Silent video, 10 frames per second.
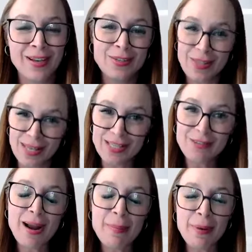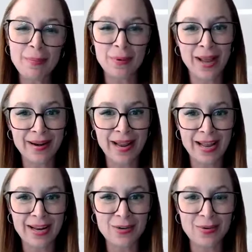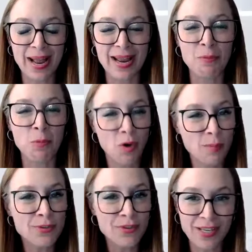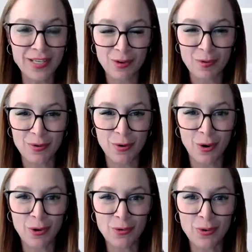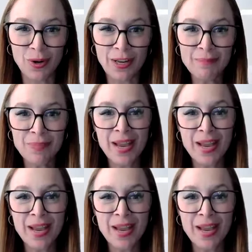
So there's the wrap up on how to handle a warm transfer with your cold calling.